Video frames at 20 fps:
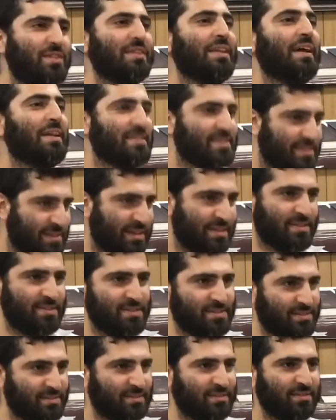
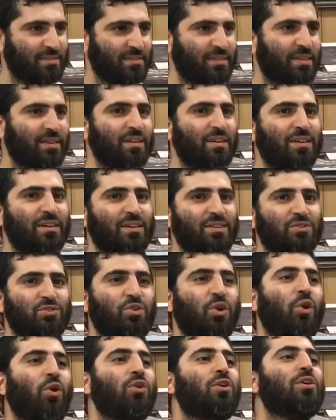Nonsense
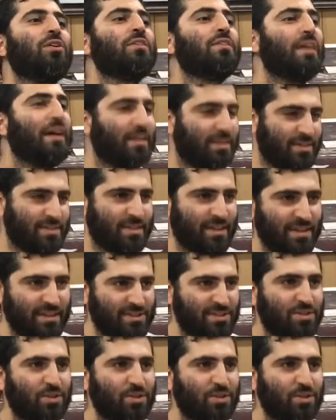total nonsense.